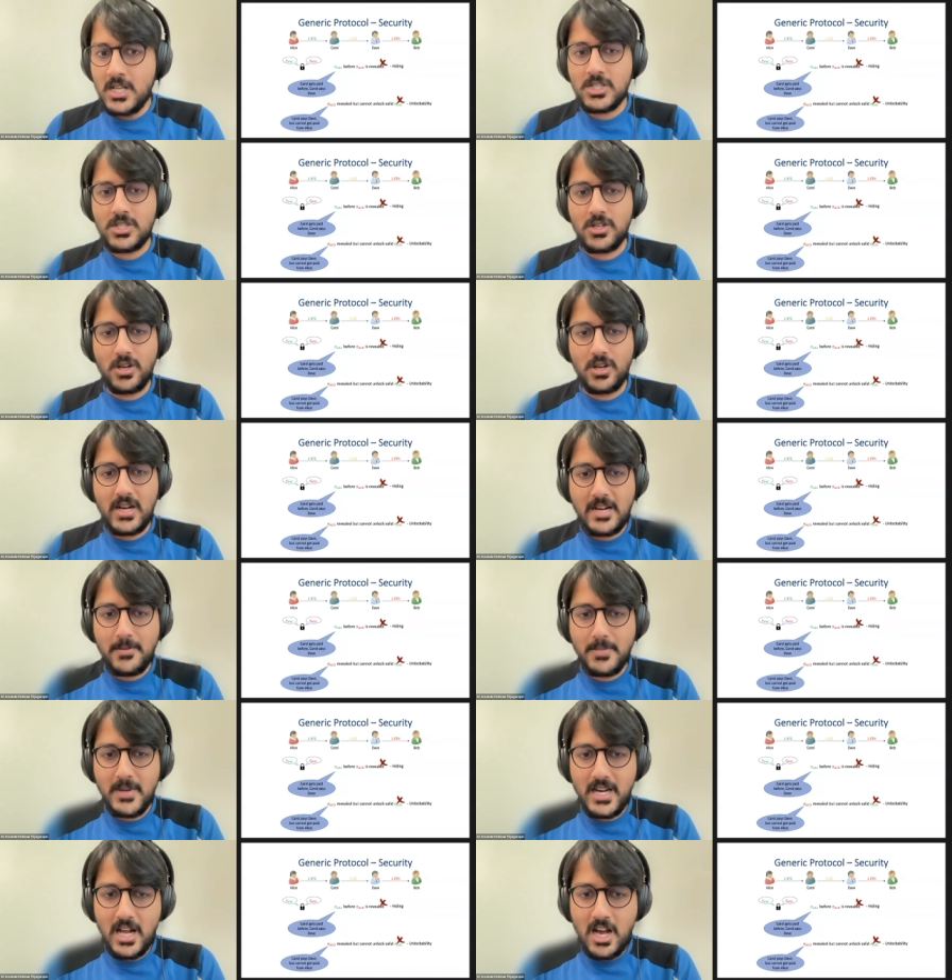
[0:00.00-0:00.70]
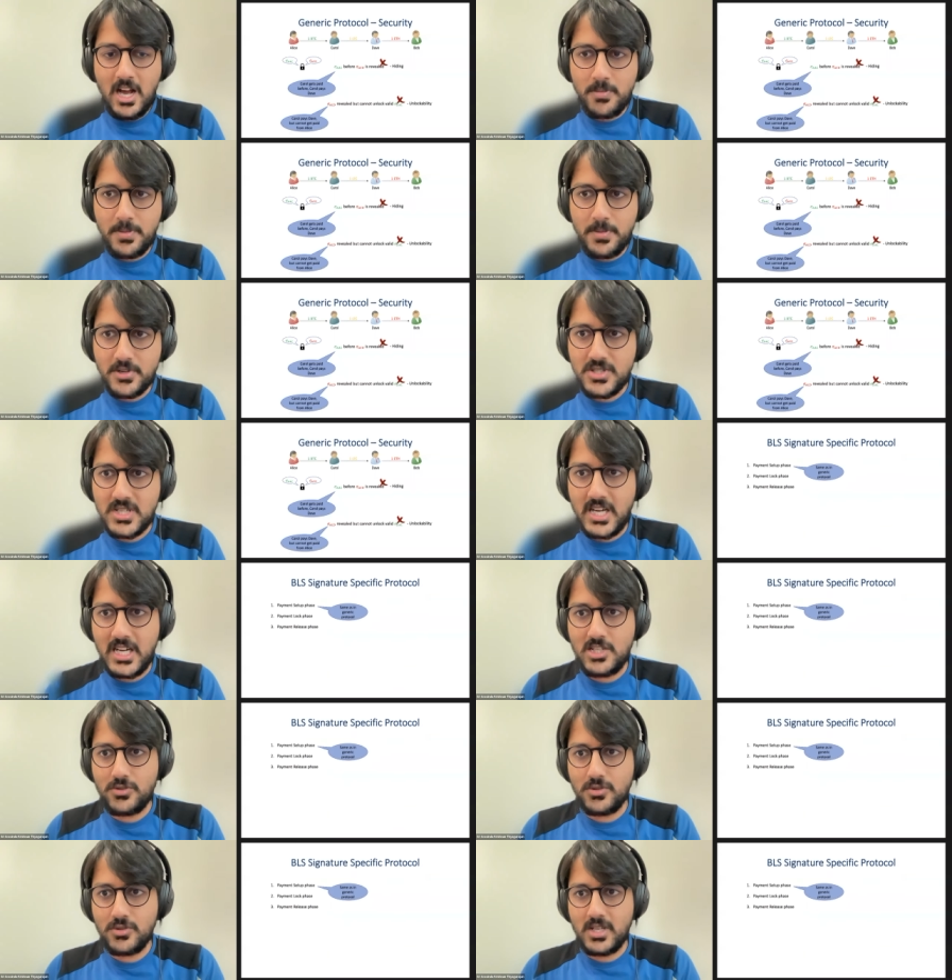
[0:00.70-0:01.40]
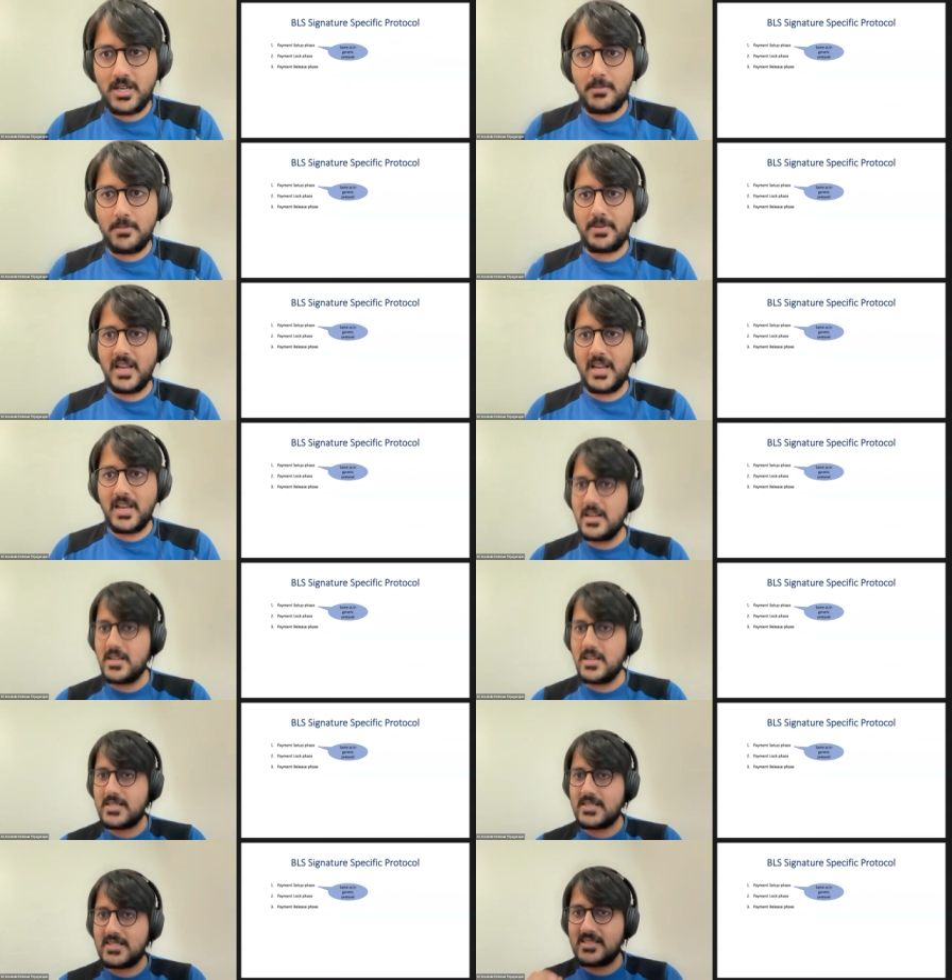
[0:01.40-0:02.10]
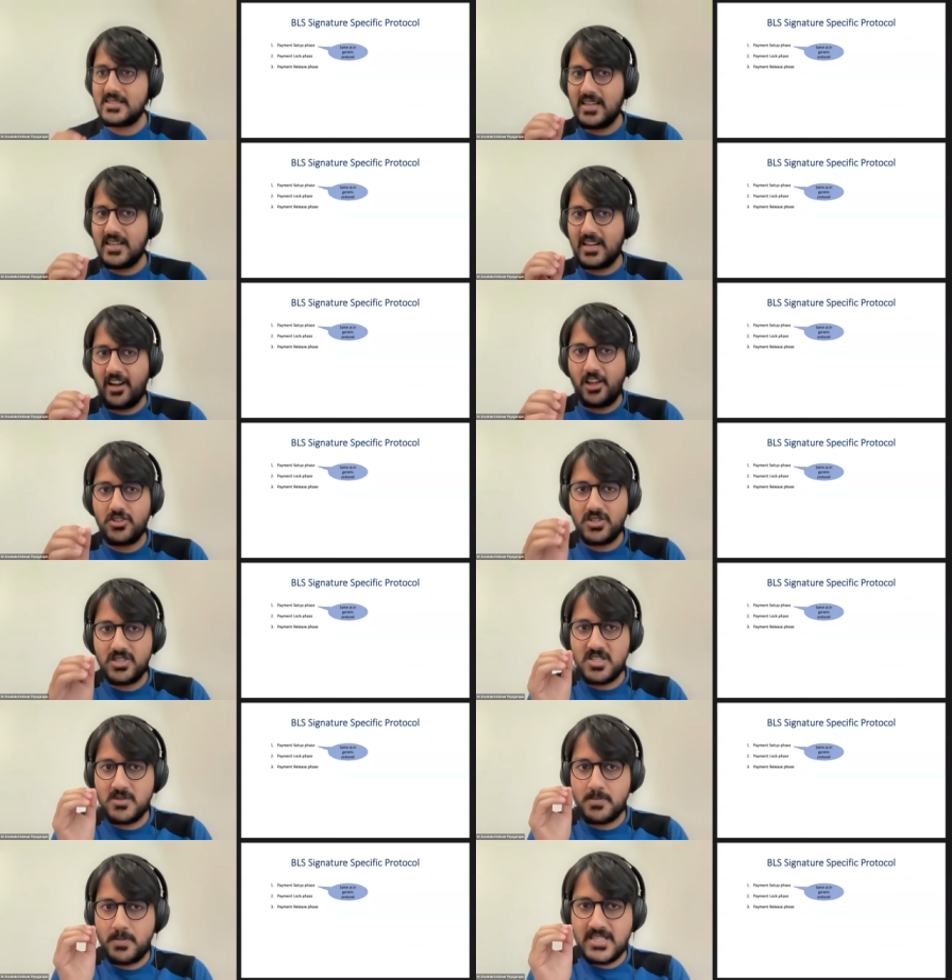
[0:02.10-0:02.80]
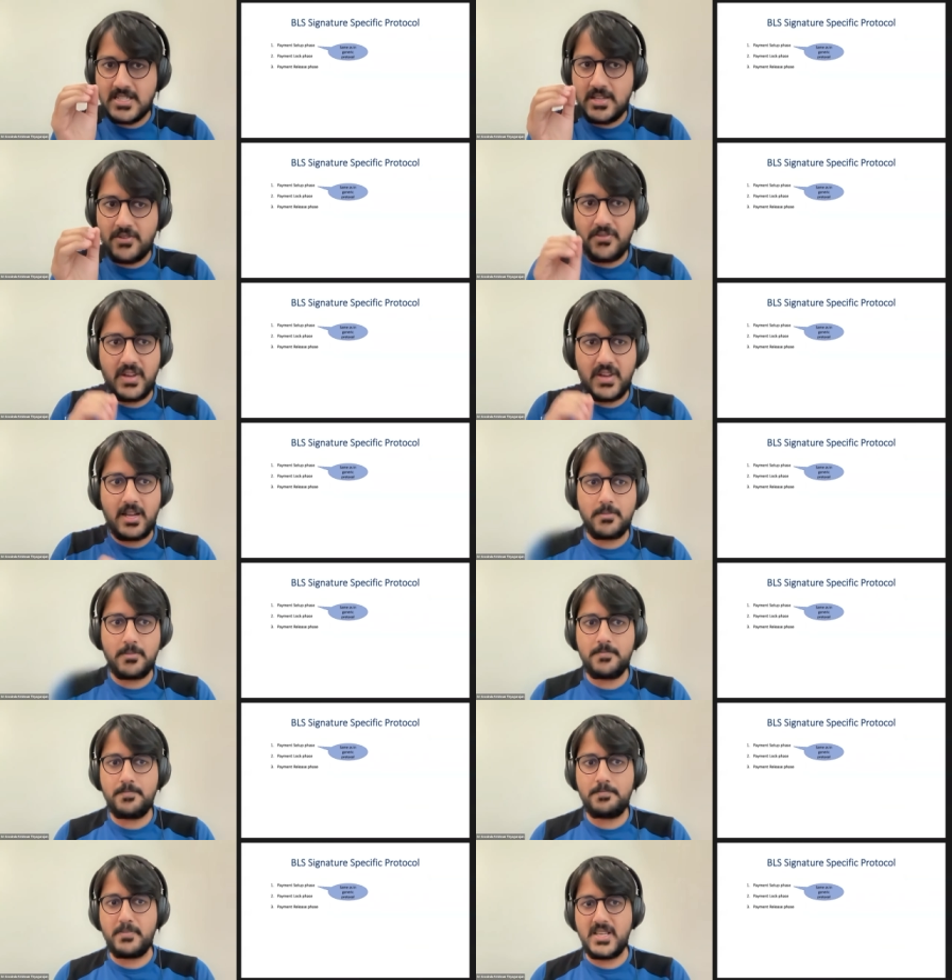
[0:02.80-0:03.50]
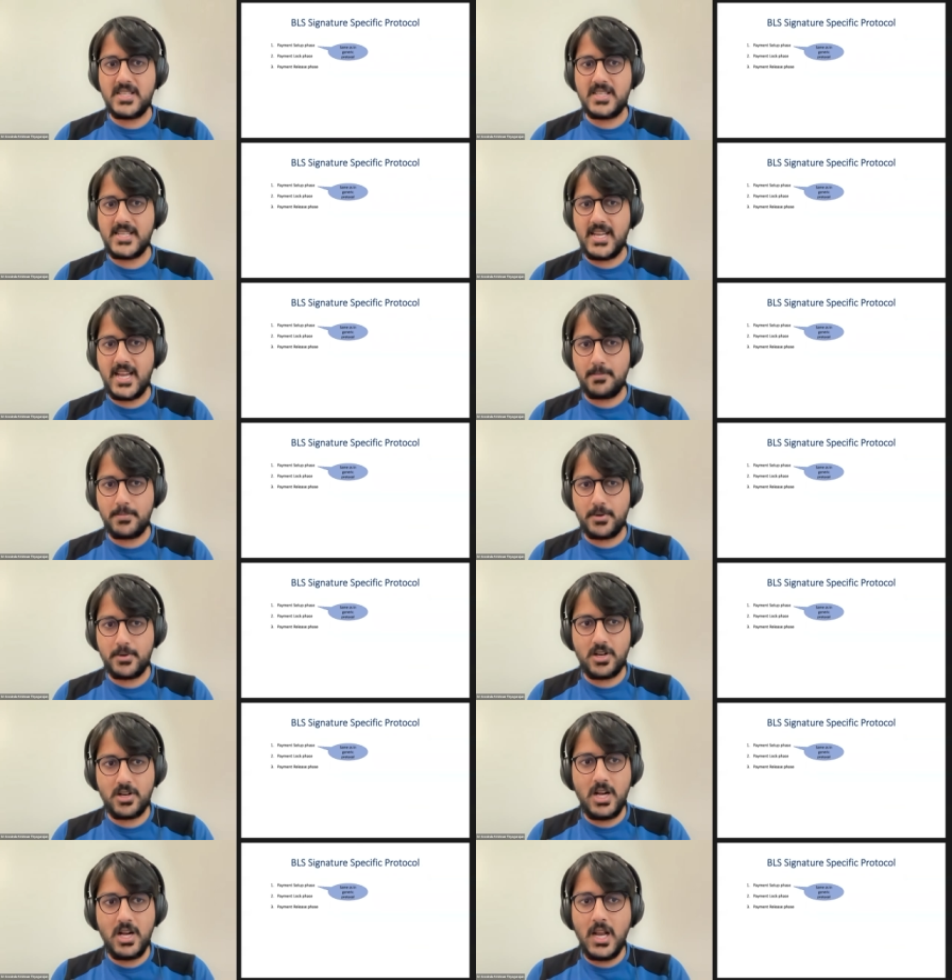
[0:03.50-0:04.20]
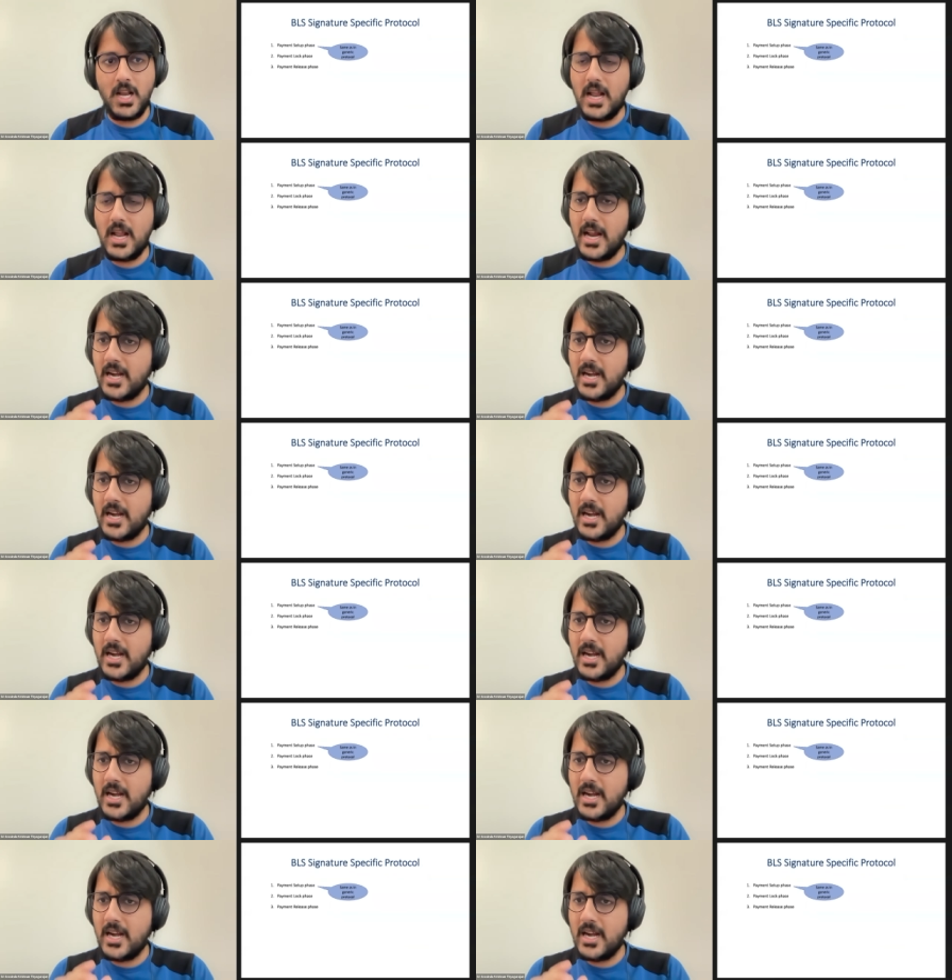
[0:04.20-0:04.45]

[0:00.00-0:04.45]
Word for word: so let me now proceed to the BLS signature specific PCN protocol.